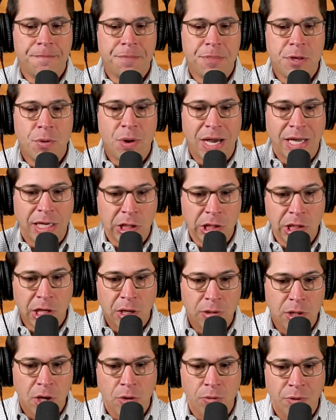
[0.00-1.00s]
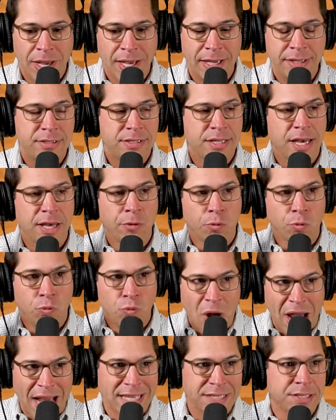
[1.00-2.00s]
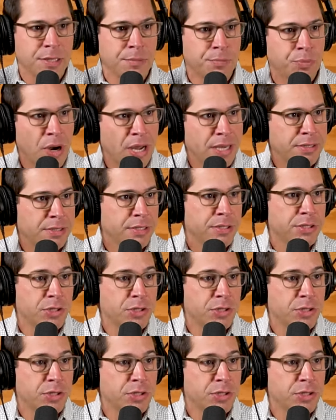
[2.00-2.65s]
You had low, low rates and rising prices.